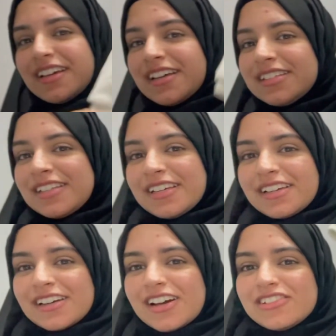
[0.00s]
It's
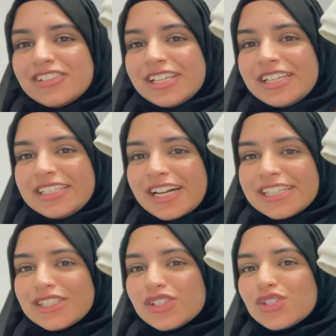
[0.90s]
like a really
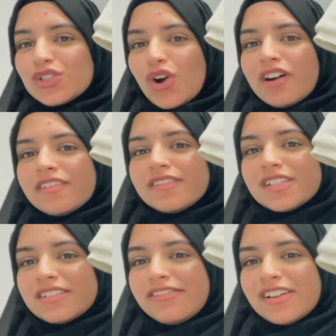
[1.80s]
nice and
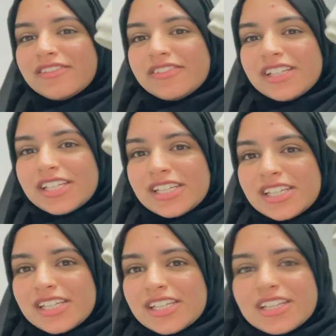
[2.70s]
soft,
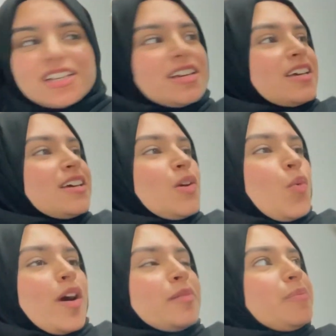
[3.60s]
fluffy
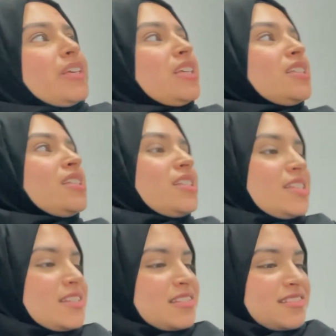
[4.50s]
one piece.
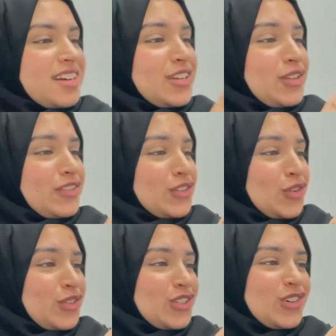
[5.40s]
I don't even
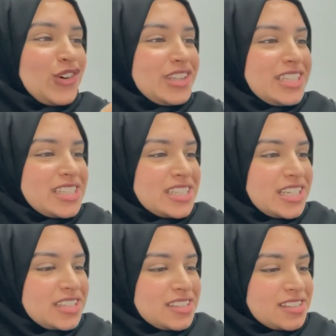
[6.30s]
know what you call these
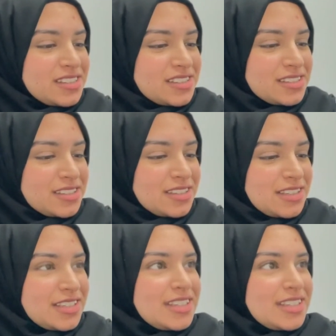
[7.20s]
things. Onesie.